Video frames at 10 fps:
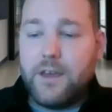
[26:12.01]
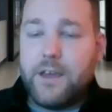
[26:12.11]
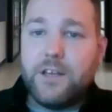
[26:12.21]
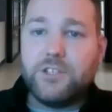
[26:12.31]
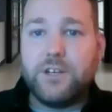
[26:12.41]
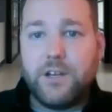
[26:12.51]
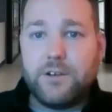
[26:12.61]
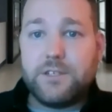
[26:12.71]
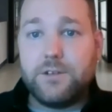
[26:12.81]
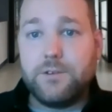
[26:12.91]

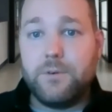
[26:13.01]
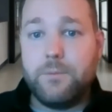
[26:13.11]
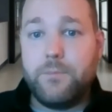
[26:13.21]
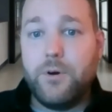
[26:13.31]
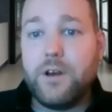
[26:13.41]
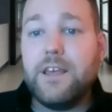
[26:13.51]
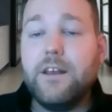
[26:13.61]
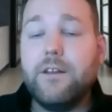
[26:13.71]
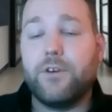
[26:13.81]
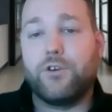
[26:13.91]
engineers to put
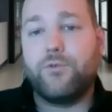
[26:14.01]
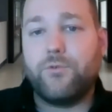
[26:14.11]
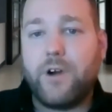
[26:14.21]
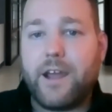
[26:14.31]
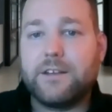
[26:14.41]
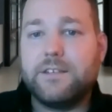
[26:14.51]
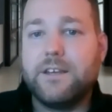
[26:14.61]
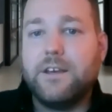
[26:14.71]
in the correct